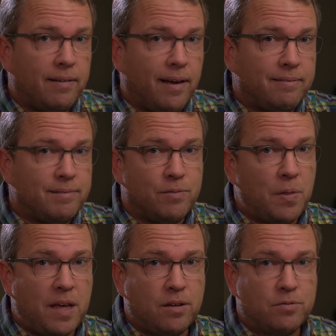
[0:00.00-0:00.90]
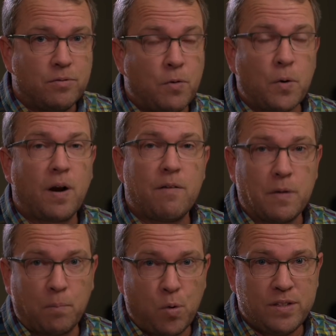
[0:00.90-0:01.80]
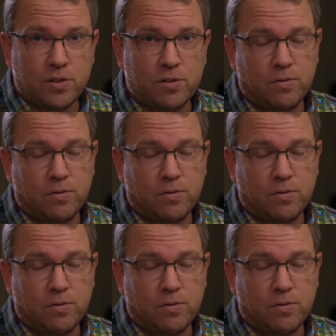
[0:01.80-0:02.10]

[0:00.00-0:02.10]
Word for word: And if you think of photographic prints,